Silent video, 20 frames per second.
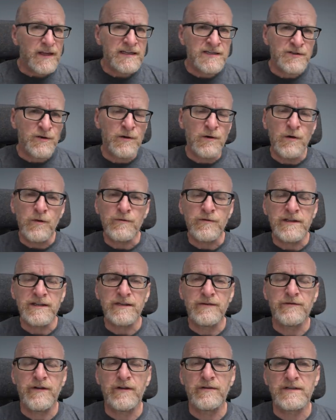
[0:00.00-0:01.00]
So hopefully
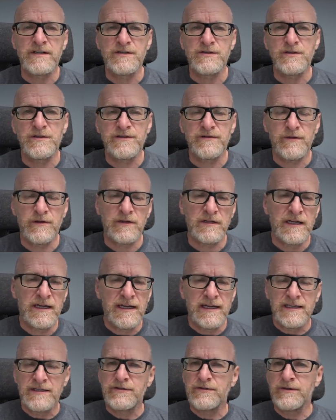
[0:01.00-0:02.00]
you found this useful.
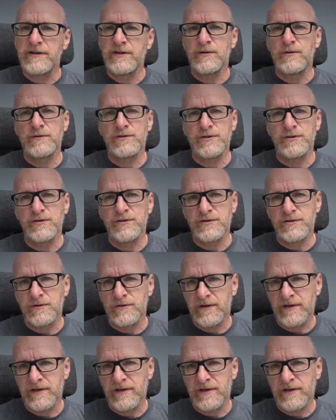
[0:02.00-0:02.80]
Do the old usual,